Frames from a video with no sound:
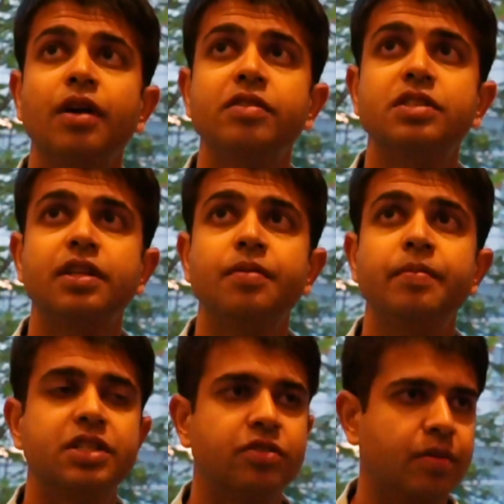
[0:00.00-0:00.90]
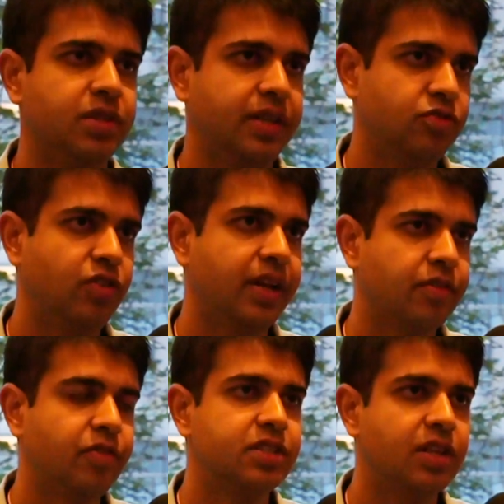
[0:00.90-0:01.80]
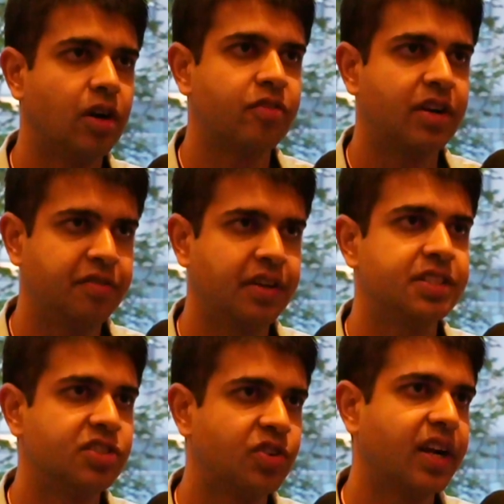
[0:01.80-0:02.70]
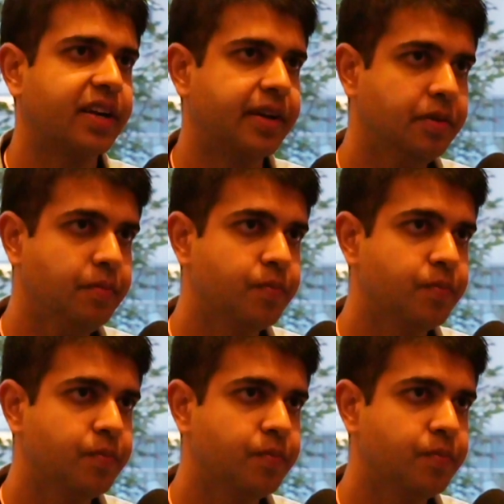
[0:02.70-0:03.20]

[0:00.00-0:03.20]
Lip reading: would say like the major websites where like we see a lot of traffic. It's easy to collect data.